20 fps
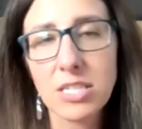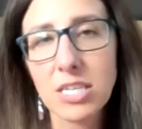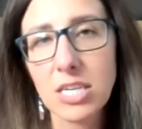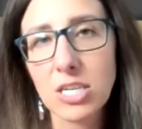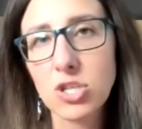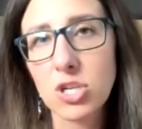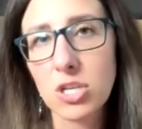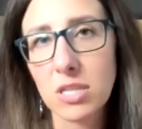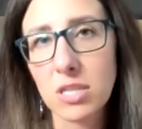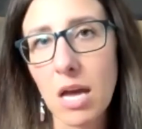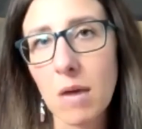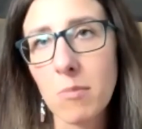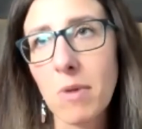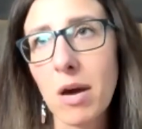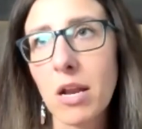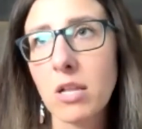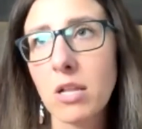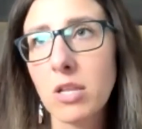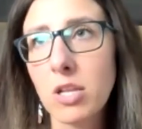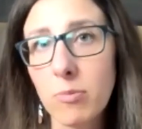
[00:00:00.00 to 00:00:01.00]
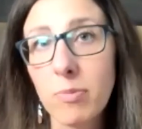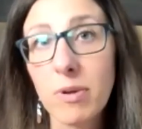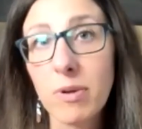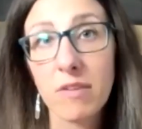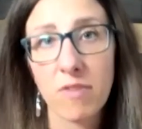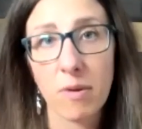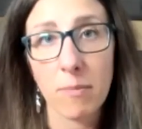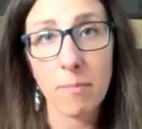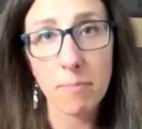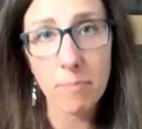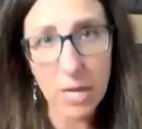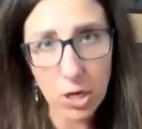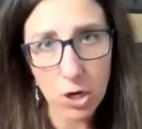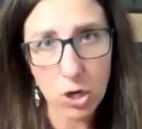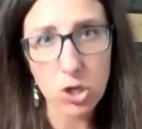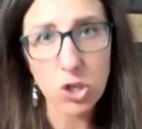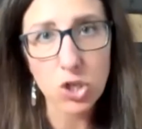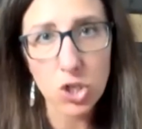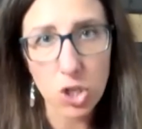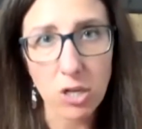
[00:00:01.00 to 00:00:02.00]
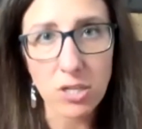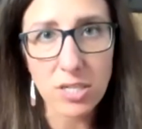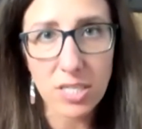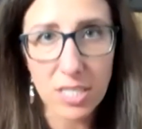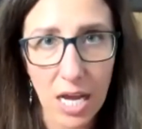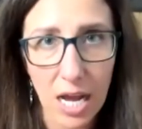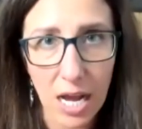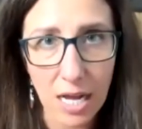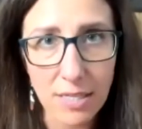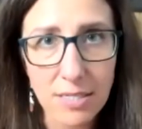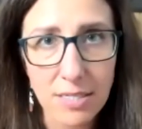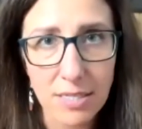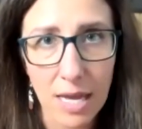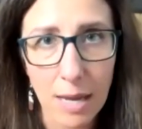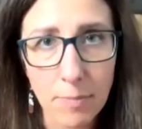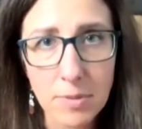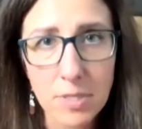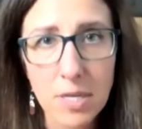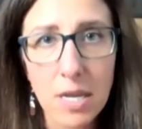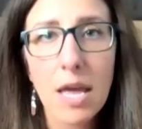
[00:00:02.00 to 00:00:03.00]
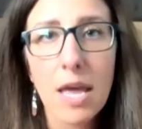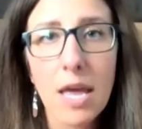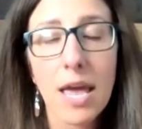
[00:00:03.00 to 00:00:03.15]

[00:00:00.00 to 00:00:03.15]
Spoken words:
teaching them on a little bit of a bigger chunked concept.